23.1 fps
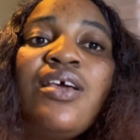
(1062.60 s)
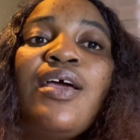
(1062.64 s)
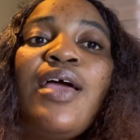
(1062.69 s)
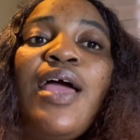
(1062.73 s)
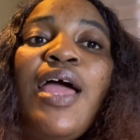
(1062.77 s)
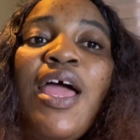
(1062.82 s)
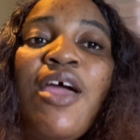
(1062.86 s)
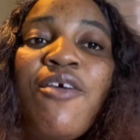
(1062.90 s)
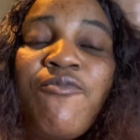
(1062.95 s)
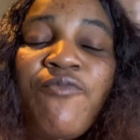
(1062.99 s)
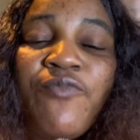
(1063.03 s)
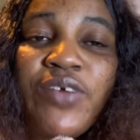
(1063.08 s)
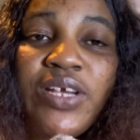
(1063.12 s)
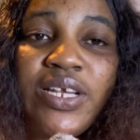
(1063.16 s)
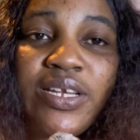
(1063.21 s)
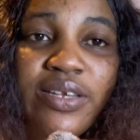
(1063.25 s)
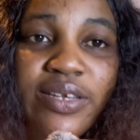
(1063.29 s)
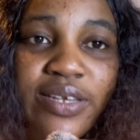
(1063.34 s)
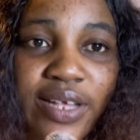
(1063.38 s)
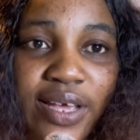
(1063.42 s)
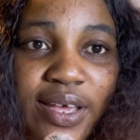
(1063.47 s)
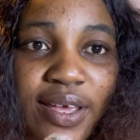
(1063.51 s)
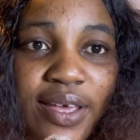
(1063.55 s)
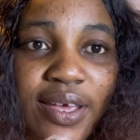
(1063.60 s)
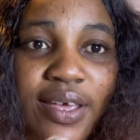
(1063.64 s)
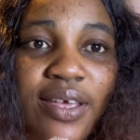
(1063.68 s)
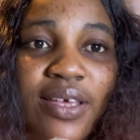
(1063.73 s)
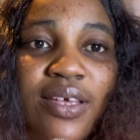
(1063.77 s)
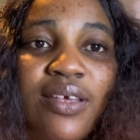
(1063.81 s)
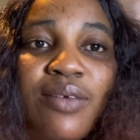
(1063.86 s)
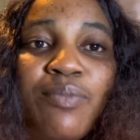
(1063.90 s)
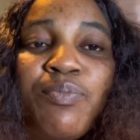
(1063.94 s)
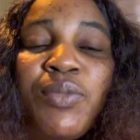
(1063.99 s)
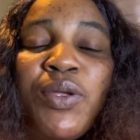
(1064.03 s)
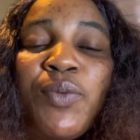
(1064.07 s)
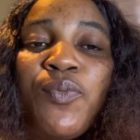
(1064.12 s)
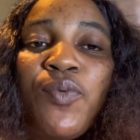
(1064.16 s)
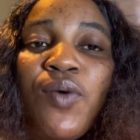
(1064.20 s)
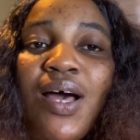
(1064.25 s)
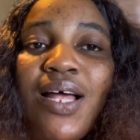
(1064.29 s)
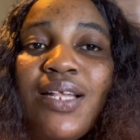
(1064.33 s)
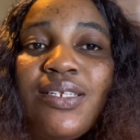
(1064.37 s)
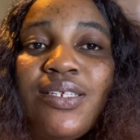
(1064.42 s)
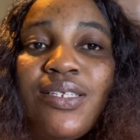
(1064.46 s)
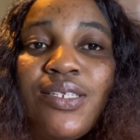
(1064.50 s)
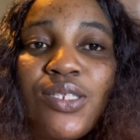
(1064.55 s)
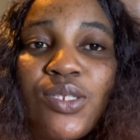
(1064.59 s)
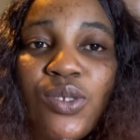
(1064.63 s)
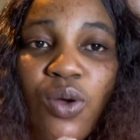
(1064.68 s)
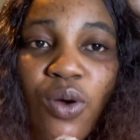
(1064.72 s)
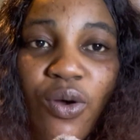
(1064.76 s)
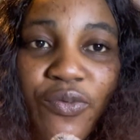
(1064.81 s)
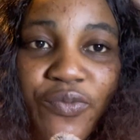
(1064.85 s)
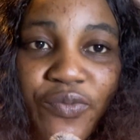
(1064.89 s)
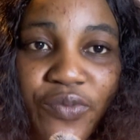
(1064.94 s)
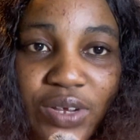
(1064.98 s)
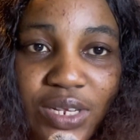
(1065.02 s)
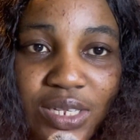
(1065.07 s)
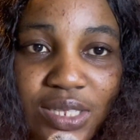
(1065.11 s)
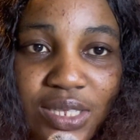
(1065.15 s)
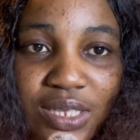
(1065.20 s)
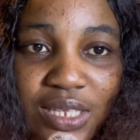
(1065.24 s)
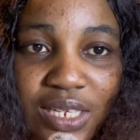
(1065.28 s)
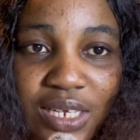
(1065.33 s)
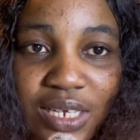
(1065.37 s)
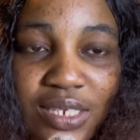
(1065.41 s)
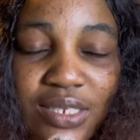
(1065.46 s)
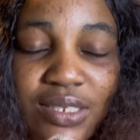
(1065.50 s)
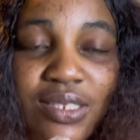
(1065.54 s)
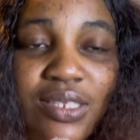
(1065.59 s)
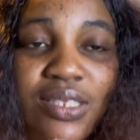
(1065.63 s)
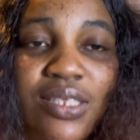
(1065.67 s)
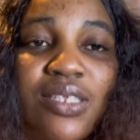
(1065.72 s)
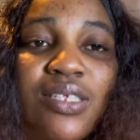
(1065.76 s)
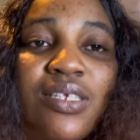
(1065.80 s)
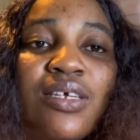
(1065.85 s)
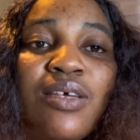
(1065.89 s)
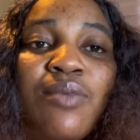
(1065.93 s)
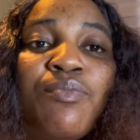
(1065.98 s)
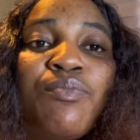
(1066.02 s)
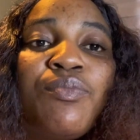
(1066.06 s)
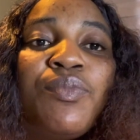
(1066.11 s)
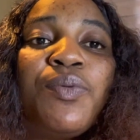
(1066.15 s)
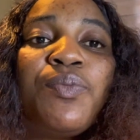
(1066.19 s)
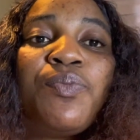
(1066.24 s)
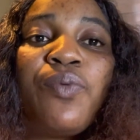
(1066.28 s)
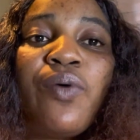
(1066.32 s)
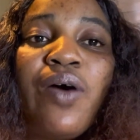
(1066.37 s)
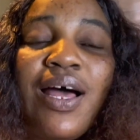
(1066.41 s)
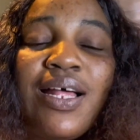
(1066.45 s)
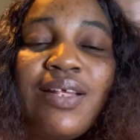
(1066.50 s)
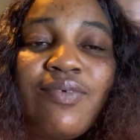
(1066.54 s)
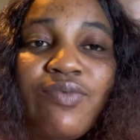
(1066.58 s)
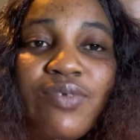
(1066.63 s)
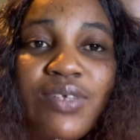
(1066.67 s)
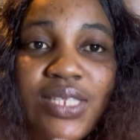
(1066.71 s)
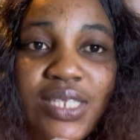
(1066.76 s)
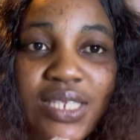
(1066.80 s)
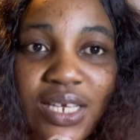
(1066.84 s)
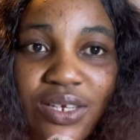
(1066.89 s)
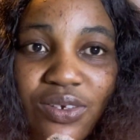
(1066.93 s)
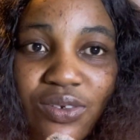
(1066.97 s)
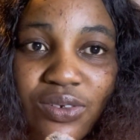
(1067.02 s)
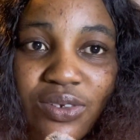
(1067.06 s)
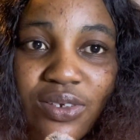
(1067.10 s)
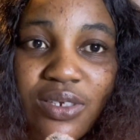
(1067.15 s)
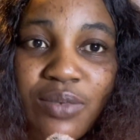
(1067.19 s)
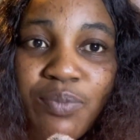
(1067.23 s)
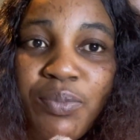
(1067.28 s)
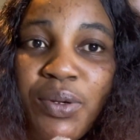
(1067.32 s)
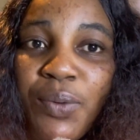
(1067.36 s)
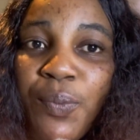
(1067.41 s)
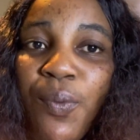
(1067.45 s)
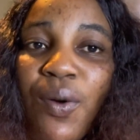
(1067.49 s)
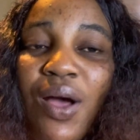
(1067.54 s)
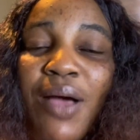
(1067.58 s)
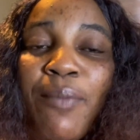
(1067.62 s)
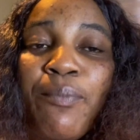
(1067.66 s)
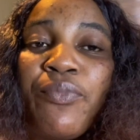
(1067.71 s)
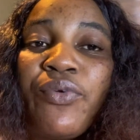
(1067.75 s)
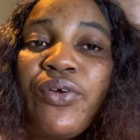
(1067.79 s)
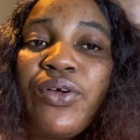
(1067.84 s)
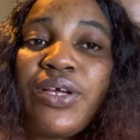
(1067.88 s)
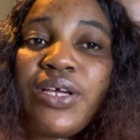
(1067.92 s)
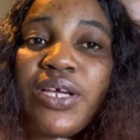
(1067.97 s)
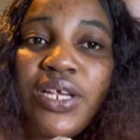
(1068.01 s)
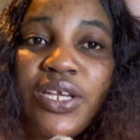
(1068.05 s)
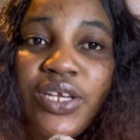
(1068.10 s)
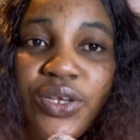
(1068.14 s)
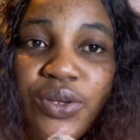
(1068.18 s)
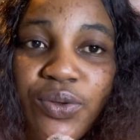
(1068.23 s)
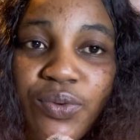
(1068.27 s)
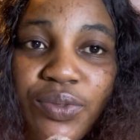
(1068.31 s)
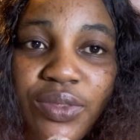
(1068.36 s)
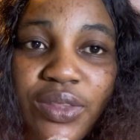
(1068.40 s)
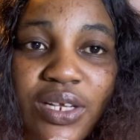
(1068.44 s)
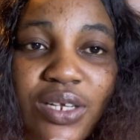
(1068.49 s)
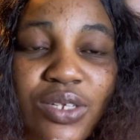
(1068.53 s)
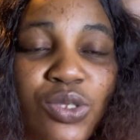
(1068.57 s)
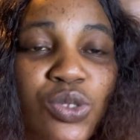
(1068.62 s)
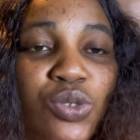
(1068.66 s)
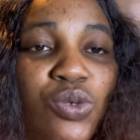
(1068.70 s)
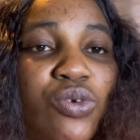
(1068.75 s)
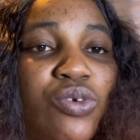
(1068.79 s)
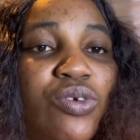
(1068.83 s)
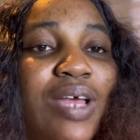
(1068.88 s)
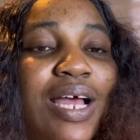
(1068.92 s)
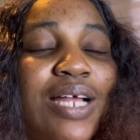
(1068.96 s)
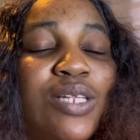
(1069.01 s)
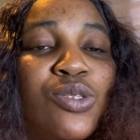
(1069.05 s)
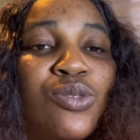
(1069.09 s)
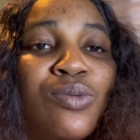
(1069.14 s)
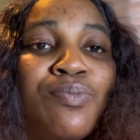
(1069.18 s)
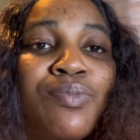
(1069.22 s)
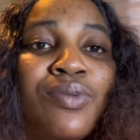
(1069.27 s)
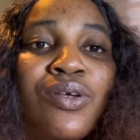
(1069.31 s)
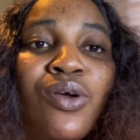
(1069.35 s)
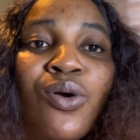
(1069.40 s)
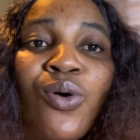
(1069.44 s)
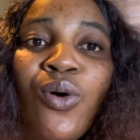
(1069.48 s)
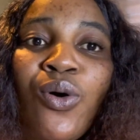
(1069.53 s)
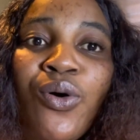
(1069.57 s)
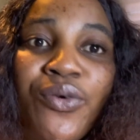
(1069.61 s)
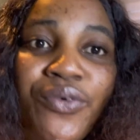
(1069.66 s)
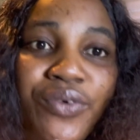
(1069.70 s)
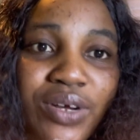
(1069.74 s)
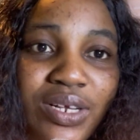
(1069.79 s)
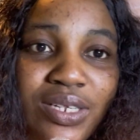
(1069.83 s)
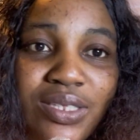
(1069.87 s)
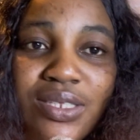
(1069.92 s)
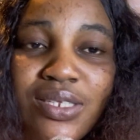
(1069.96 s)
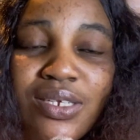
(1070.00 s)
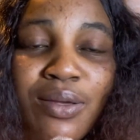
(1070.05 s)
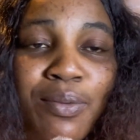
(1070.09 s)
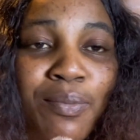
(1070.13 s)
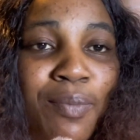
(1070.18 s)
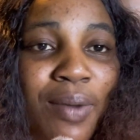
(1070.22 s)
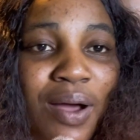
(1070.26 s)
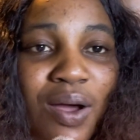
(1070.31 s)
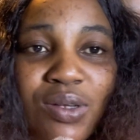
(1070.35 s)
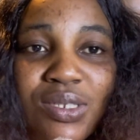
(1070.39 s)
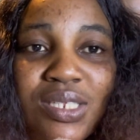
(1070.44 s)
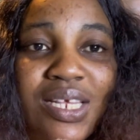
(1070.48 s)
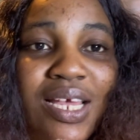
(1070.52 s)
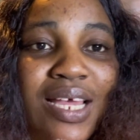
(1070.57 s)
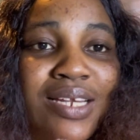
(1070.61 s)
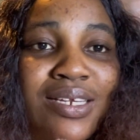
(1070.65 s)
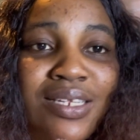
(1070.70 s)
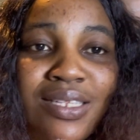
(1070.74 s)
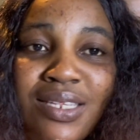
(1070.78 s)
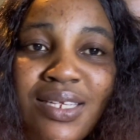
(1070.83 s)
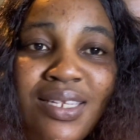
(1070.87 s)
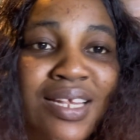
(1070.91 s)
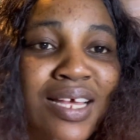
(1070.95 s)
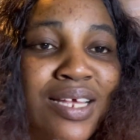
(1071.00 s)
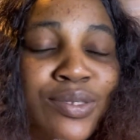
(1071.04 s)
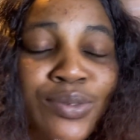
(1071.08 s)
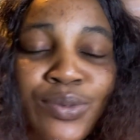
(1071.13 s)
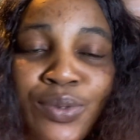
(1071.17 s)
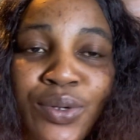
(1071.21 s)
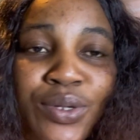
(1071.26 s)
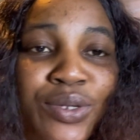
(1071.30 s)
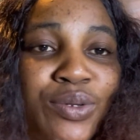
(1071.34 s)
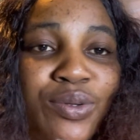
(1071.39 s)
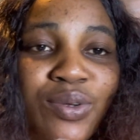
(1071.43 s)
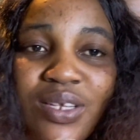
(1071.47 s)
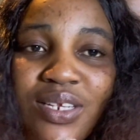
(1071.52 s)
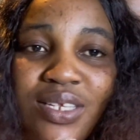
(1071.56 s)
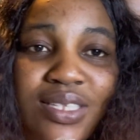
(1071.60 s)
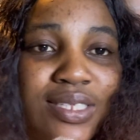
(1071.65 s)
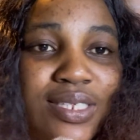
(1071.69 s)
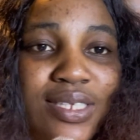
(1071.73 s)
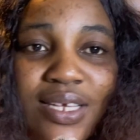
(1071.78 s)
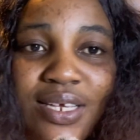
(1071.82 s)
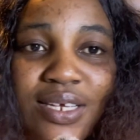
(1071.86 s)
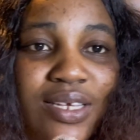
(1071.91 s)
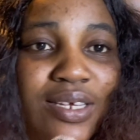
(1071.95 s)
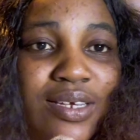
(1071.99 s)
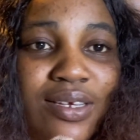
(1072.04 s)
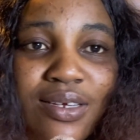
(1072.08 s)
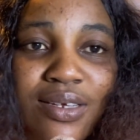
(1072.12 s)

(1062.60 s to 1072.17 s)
Every day people are discovering things, people are researching, people are bringing new things, so you have to be current about anything that is going on in tech.